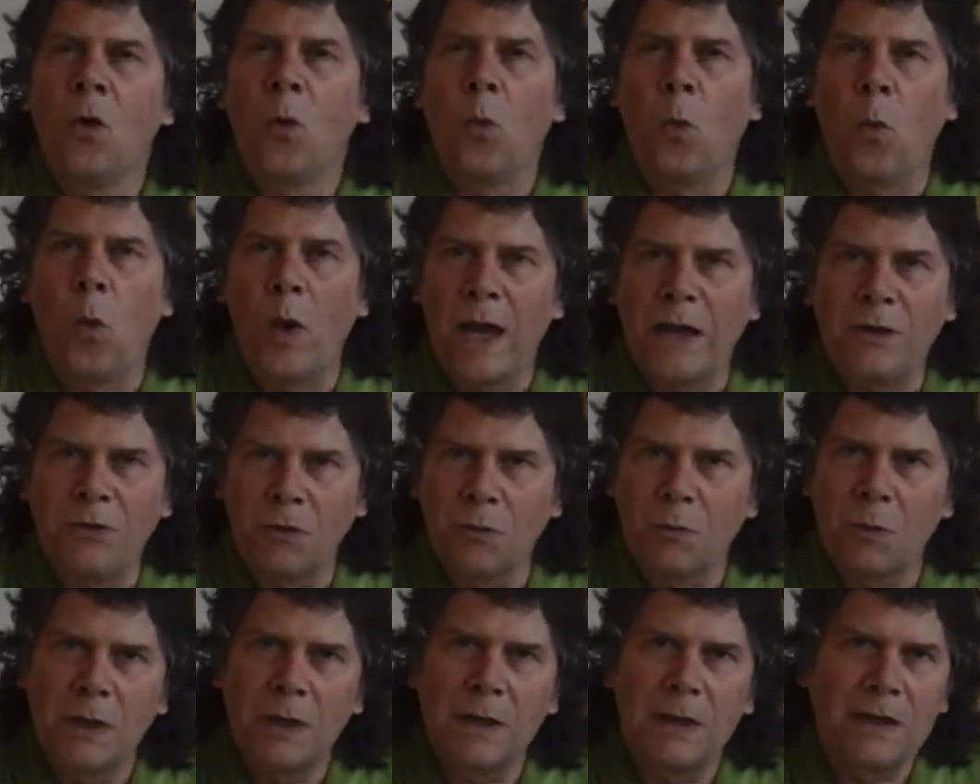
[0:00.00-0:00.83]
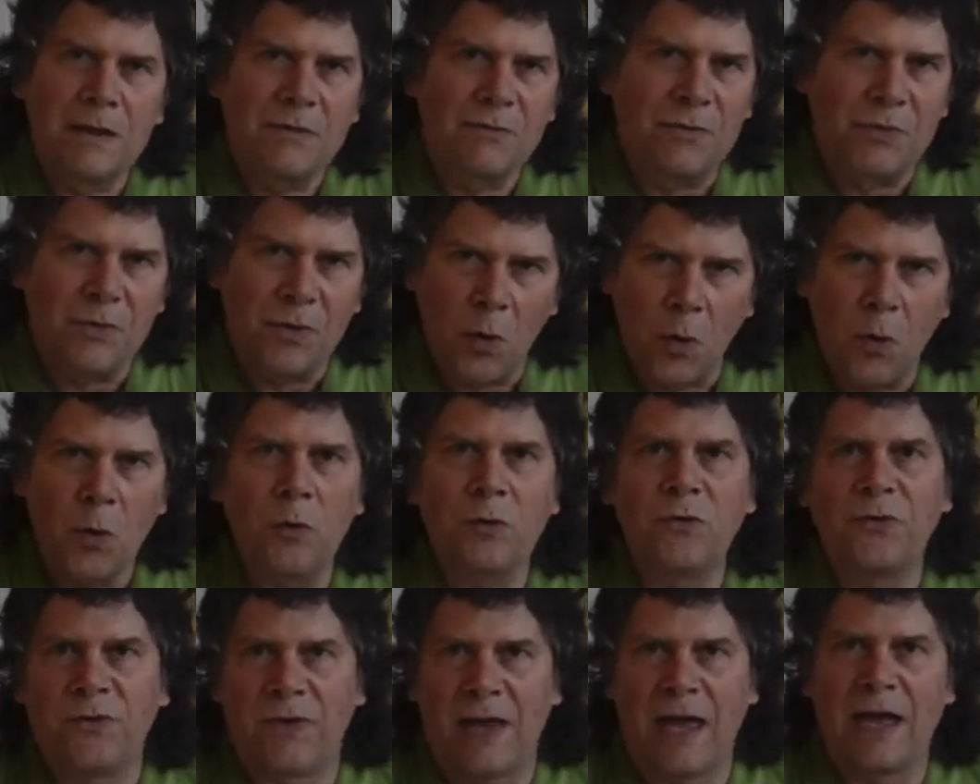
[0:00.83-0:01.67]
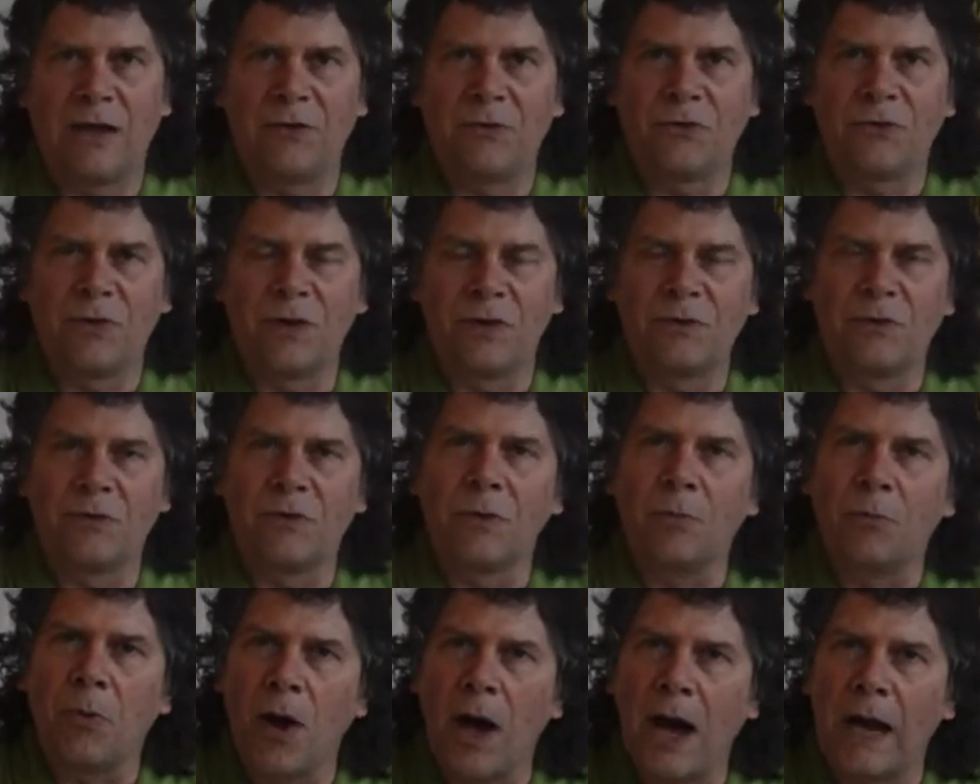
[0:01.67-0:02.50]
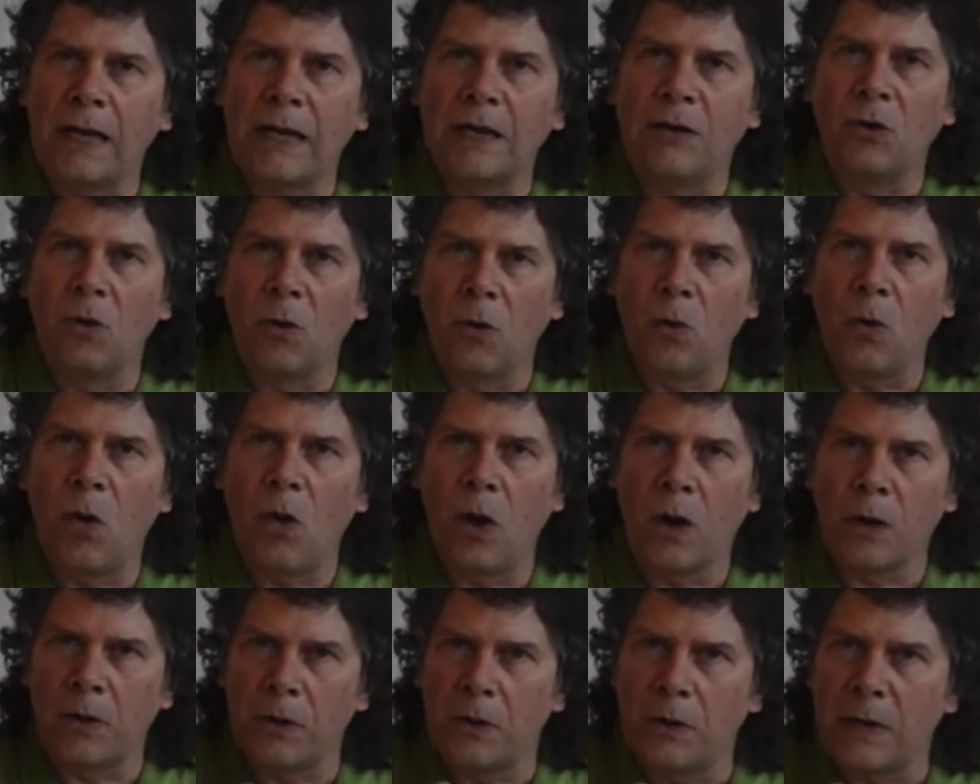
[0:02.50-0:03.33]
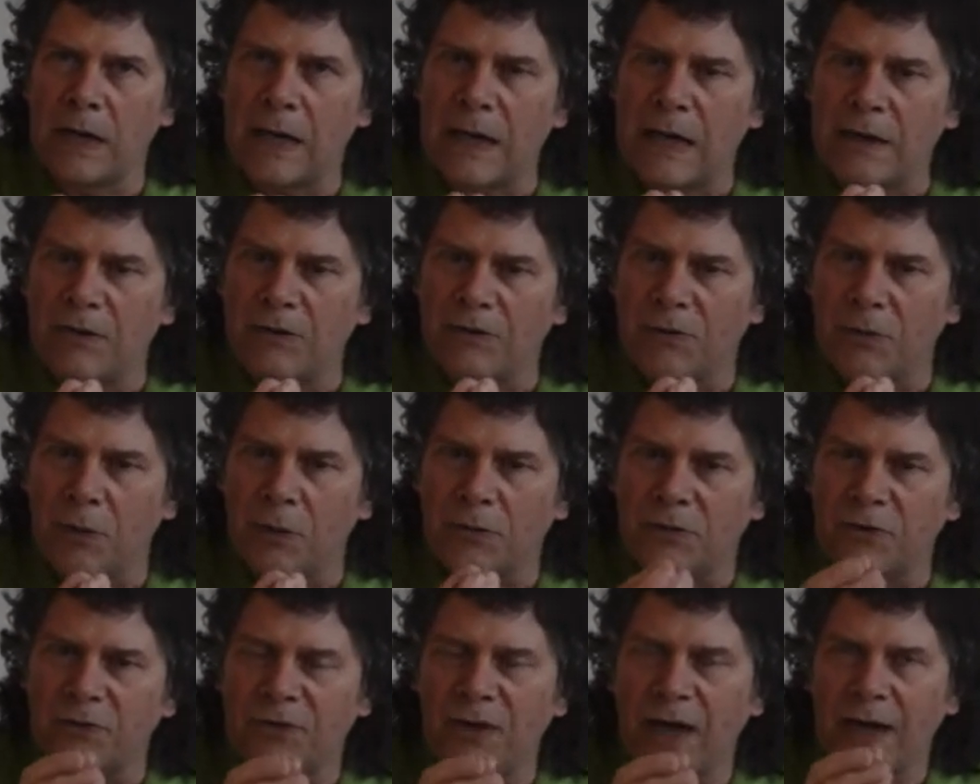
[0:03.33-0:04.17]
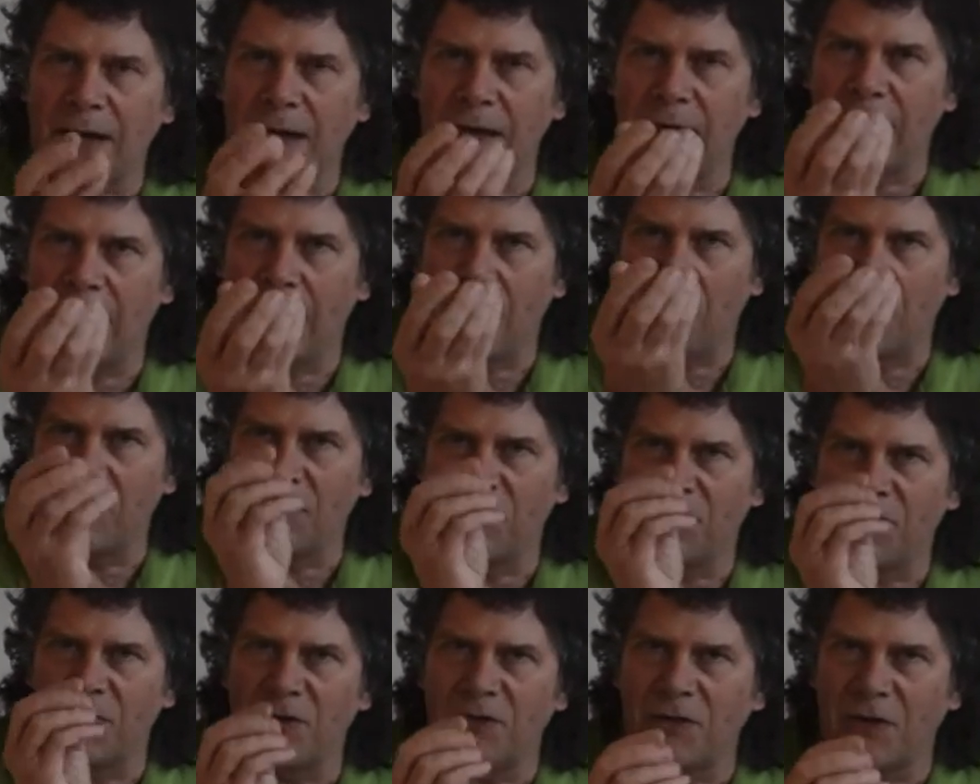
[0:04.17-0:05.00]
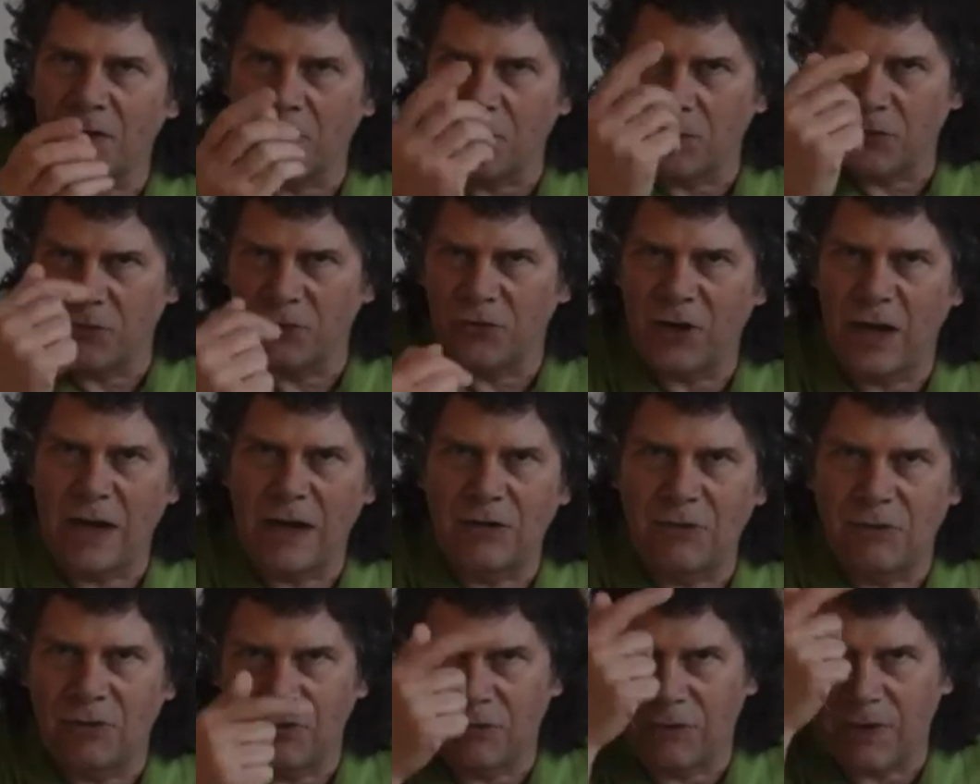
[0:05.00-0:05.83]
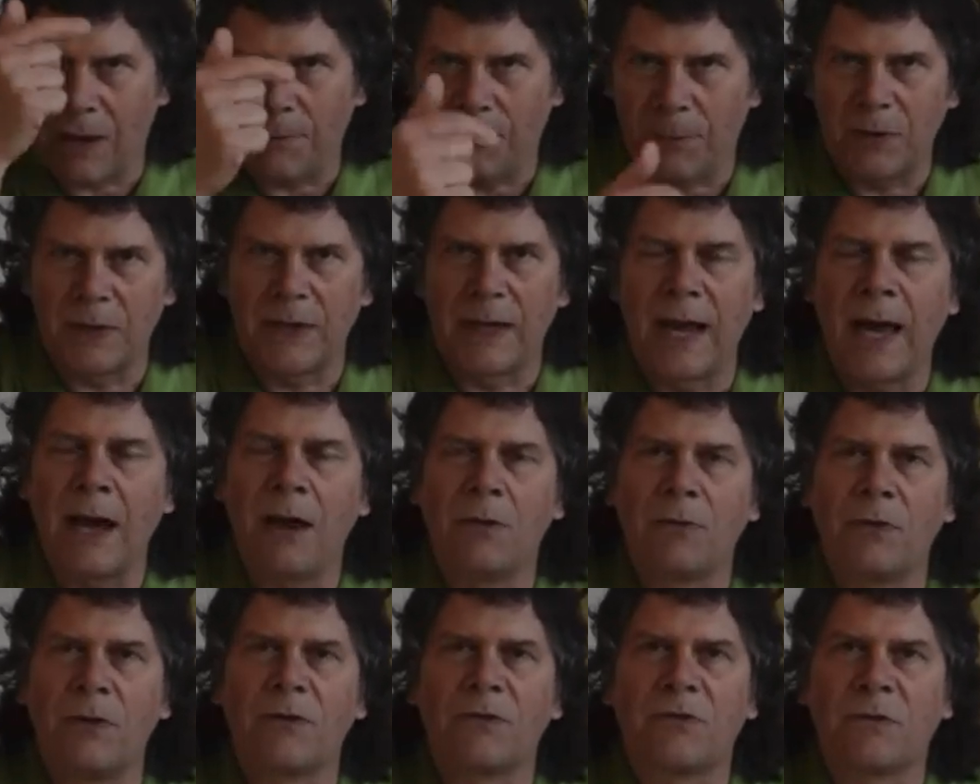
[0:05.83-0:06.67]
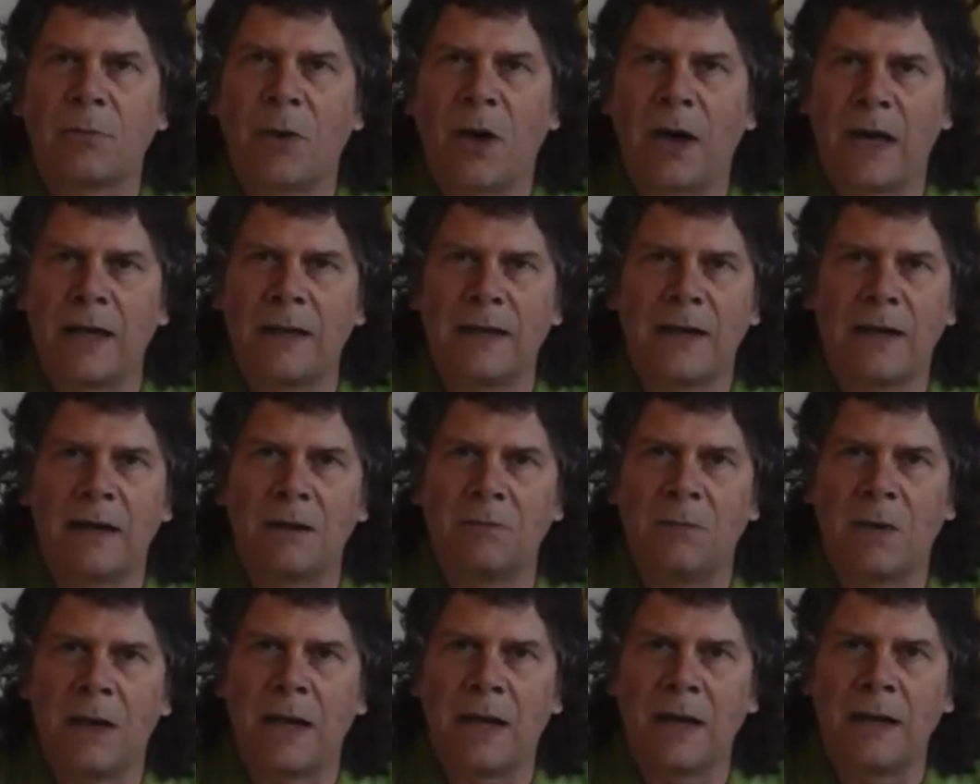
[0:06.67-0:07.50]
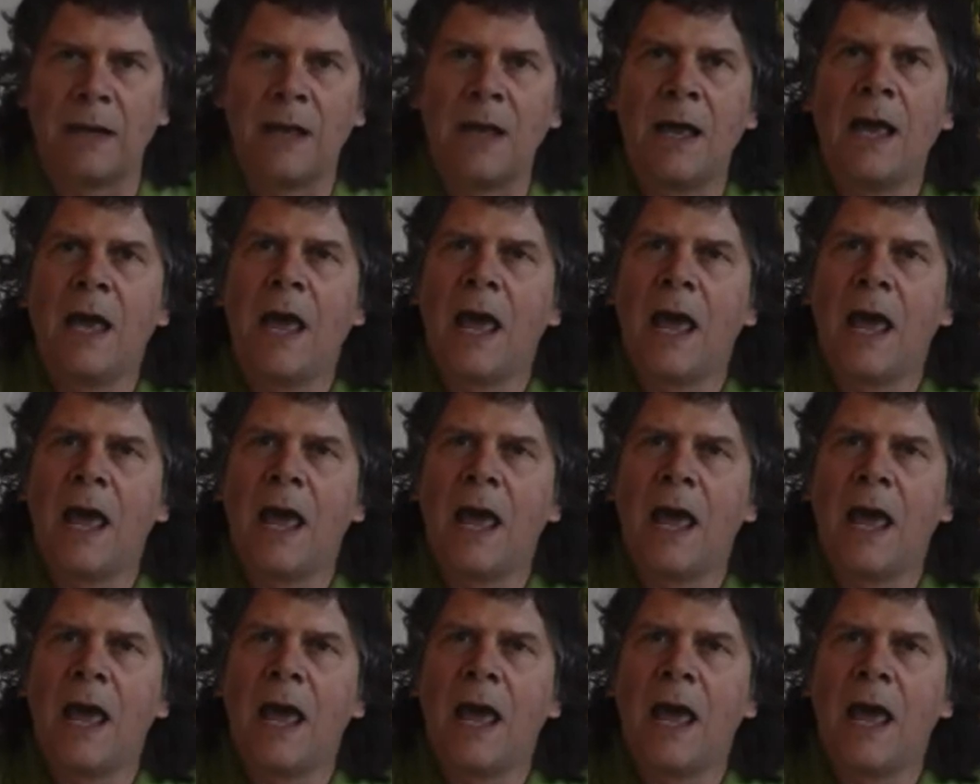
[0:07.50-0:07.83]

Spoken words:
When you release those tensions, the body no longer needs those secondary physical changes up and down the spine that it made,